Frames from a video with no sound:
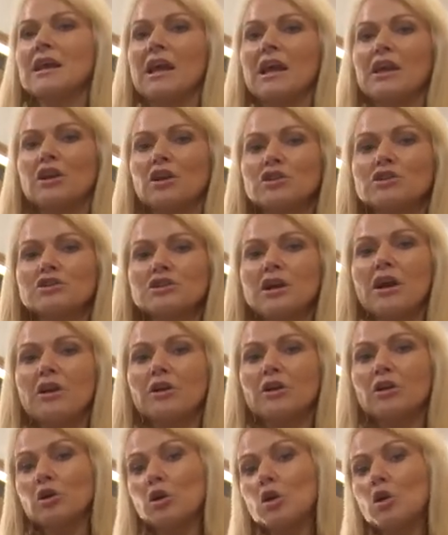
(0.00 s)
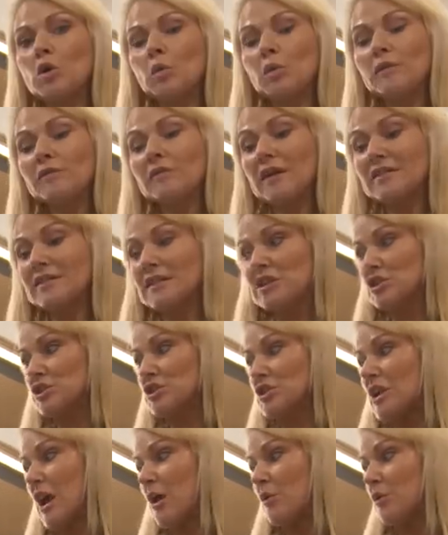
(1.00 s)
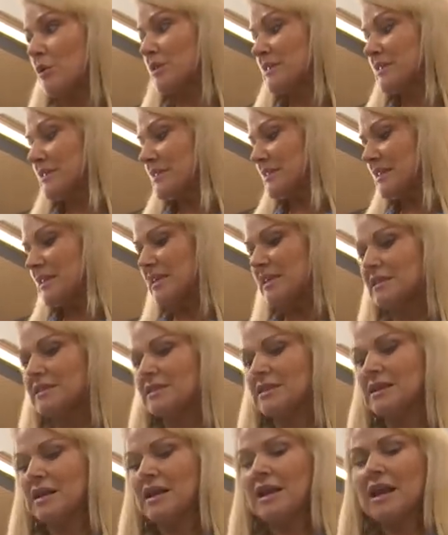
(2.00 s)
in our shower we've got the shower seat